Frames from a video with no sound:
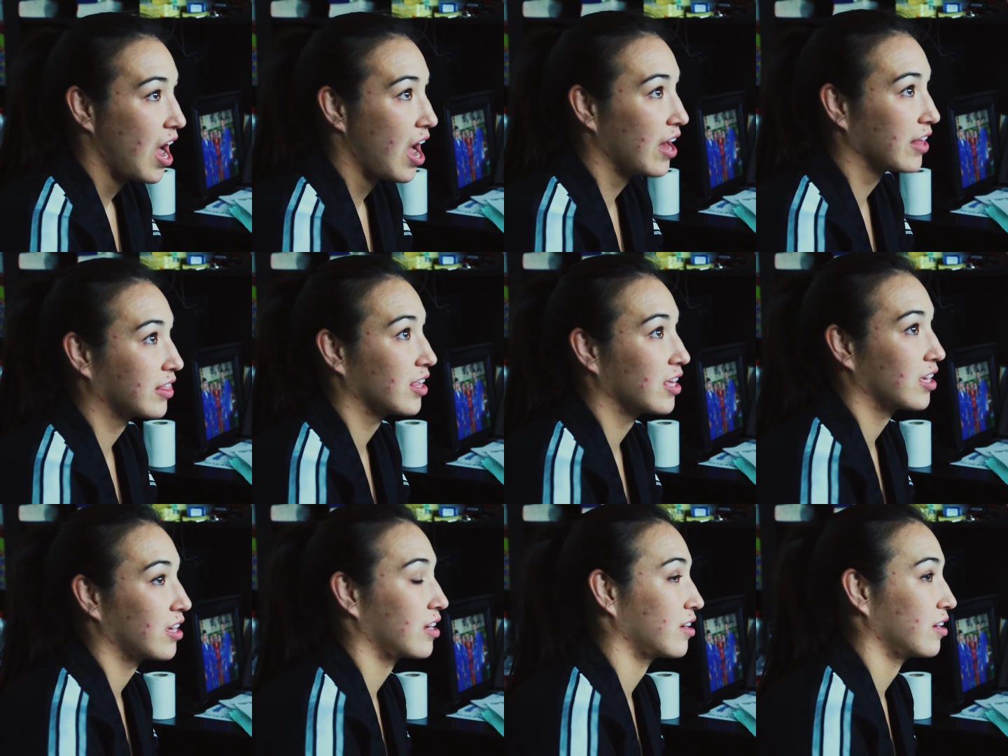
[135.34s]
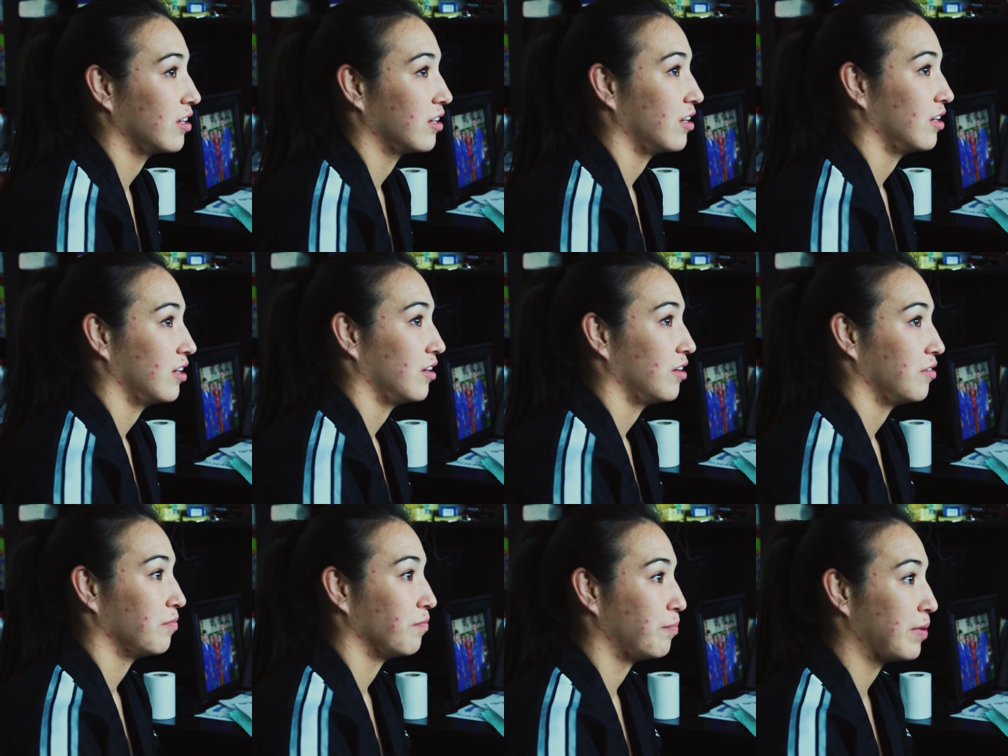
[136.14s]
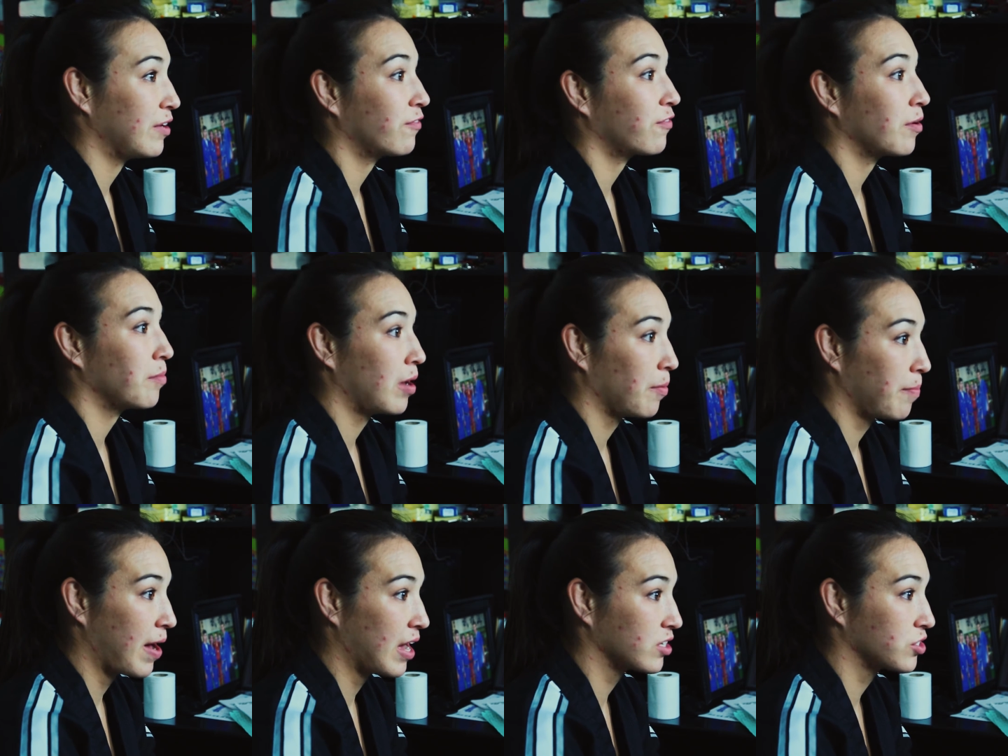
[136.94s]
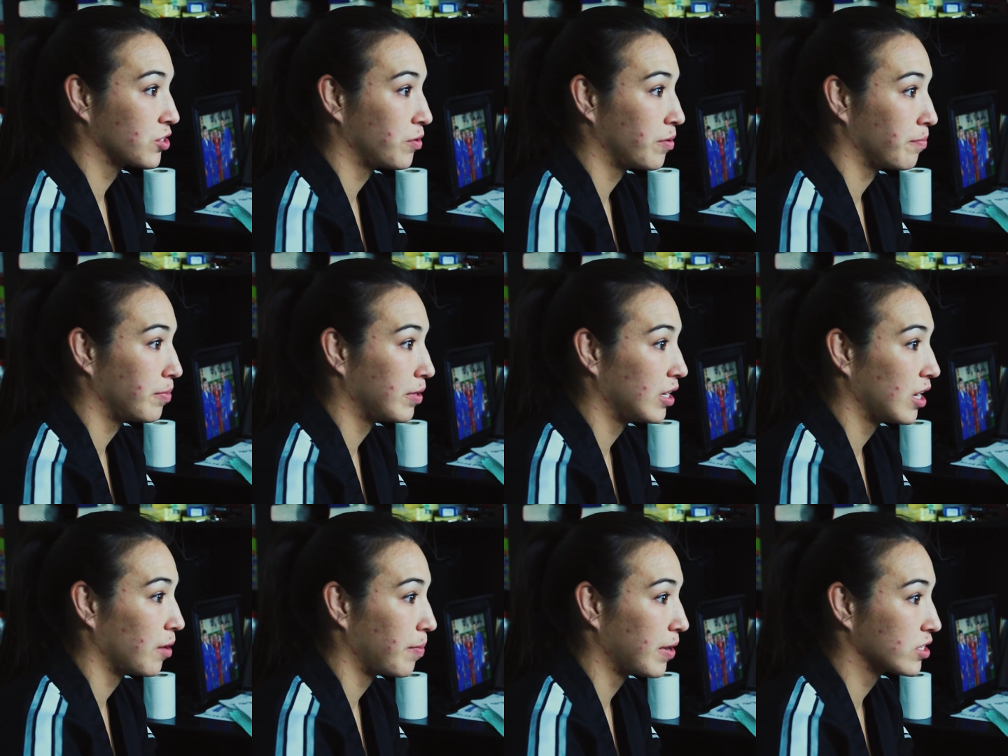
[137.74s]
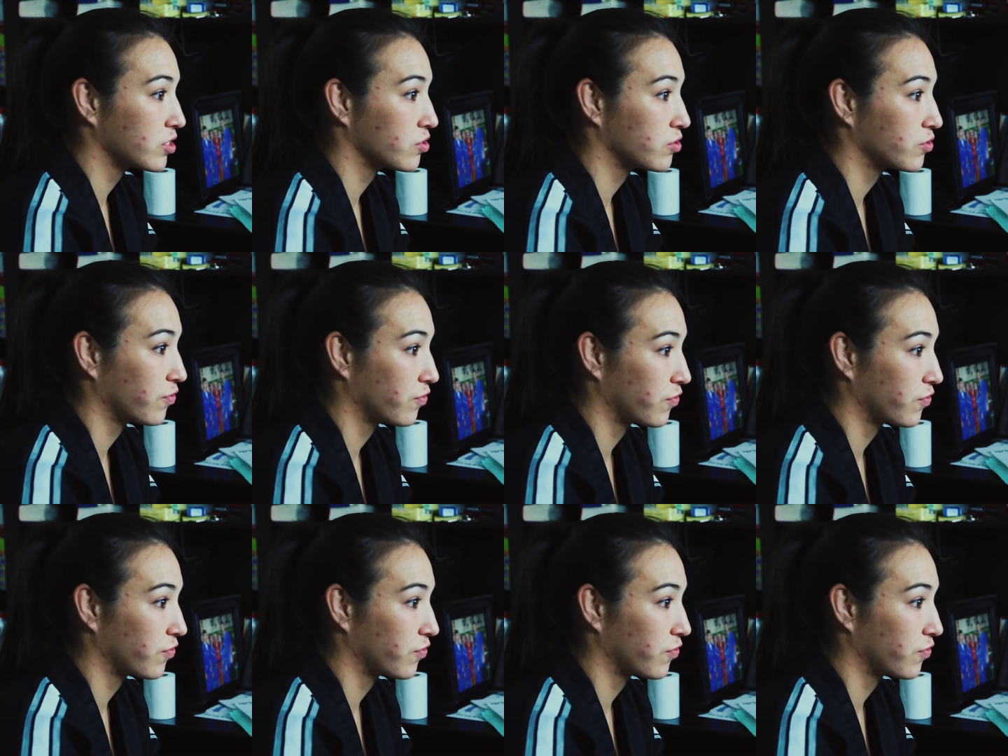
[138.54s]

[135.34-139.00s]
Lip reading: I think being from El Paso and being El Paso's